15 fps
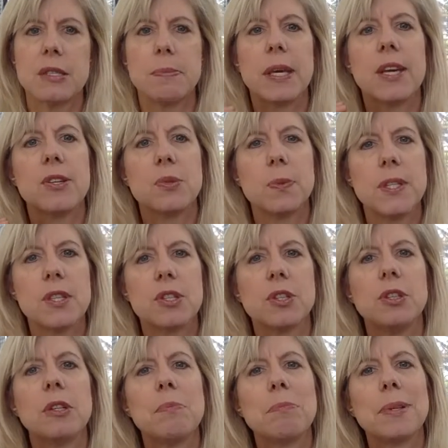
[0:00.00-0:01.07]
because when
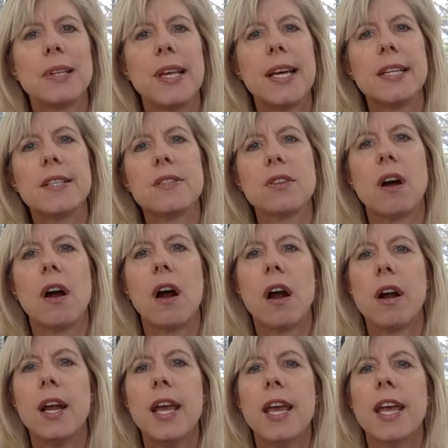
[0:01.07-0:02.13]
certain planets
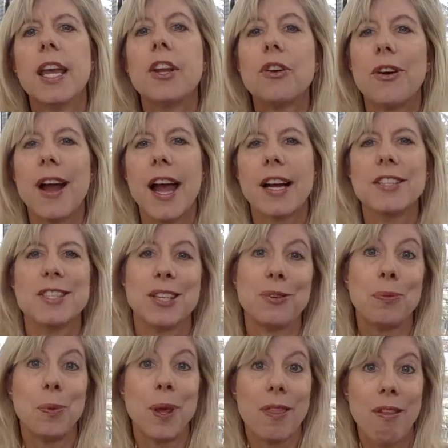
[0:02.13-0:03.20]
are
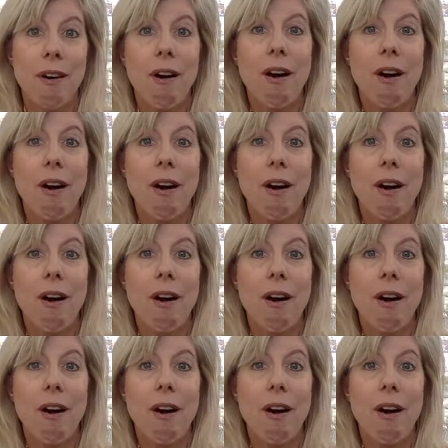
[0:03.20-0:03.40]
interacting with